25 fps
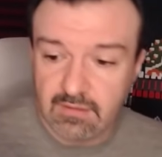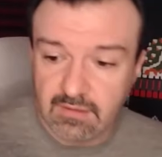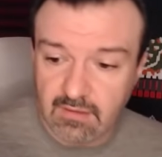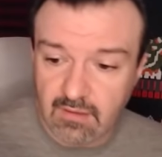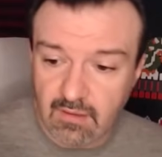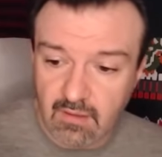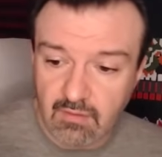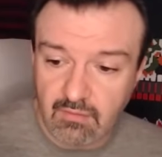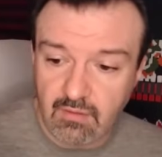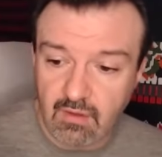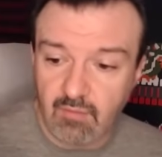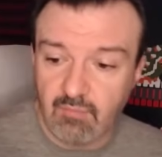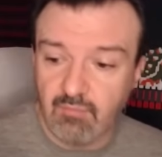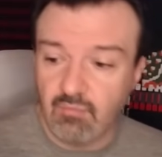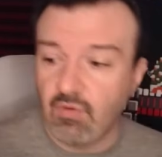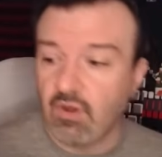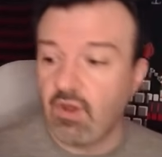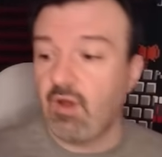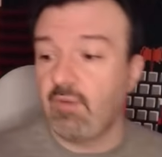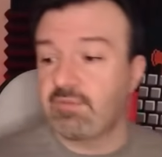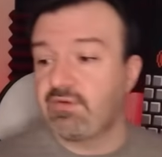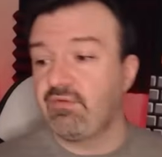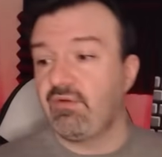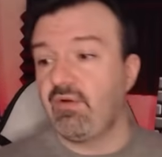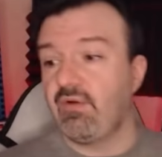You know,
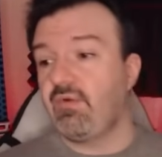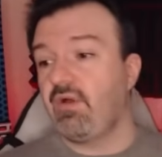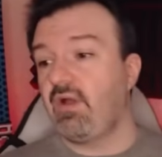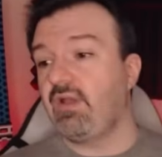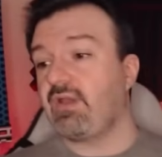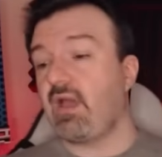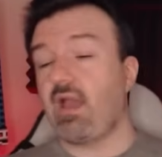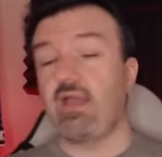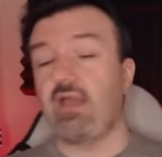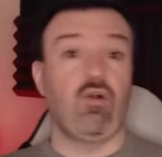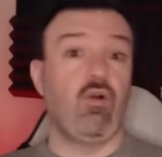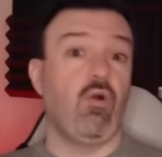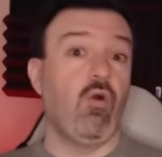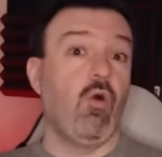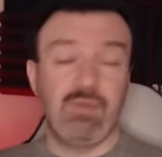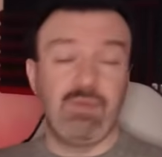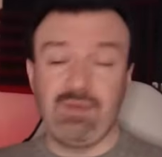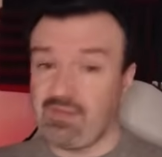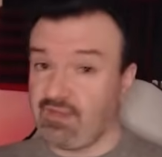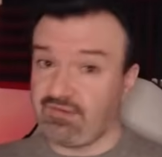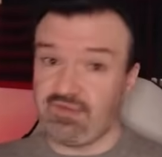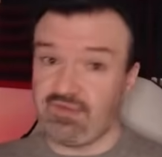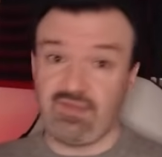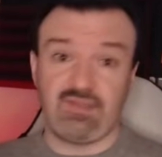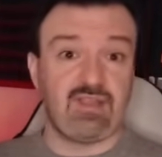up to a month. I
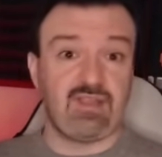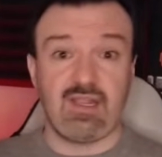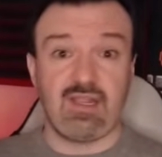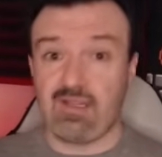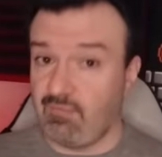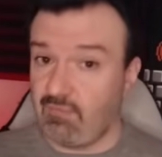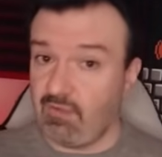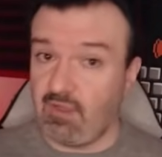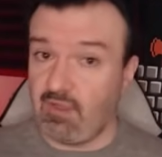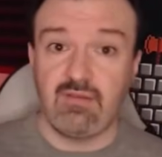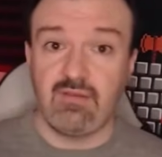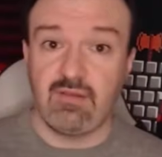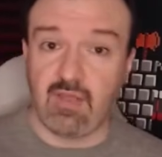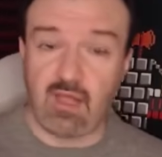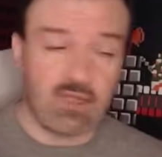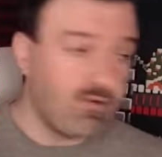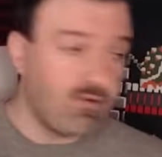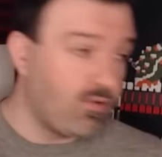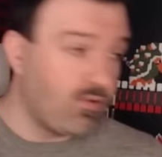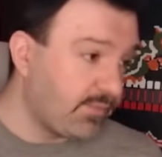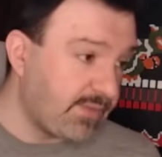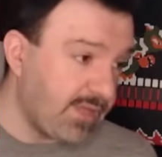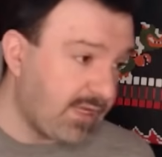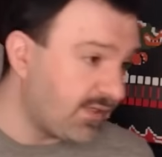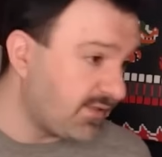hope it doesn't take a month.
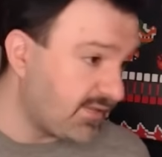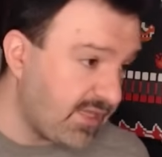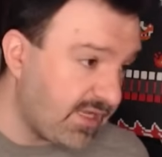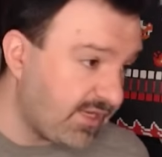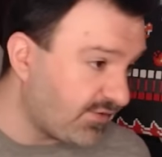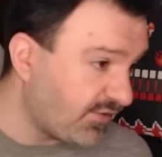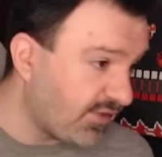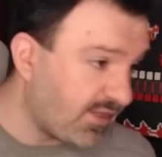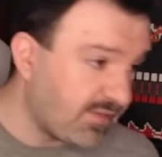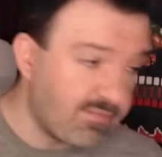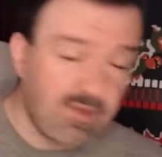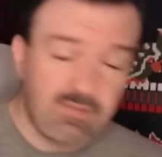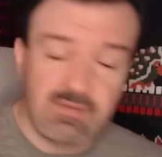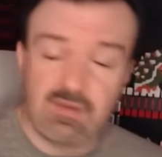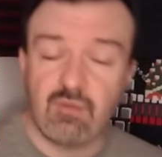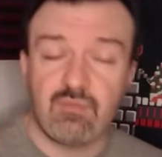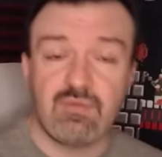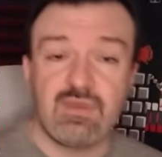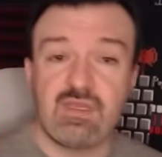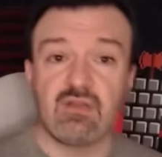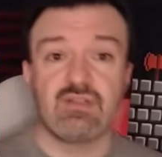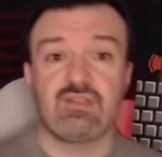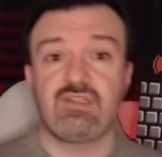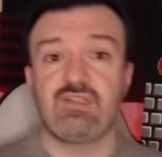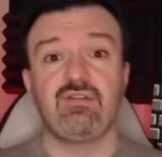I hope that it takes like maybe
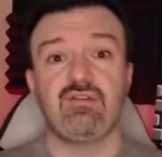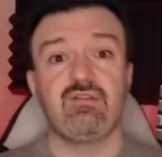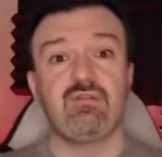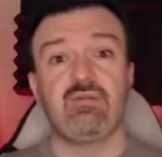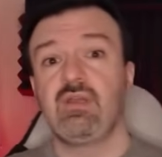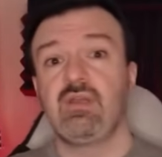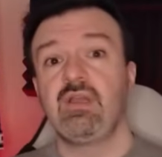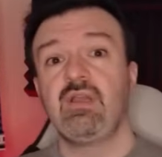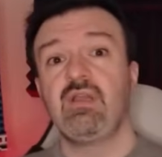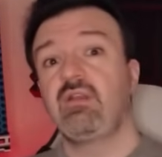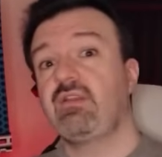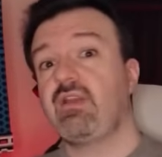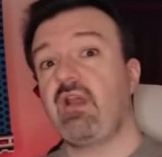a week or two.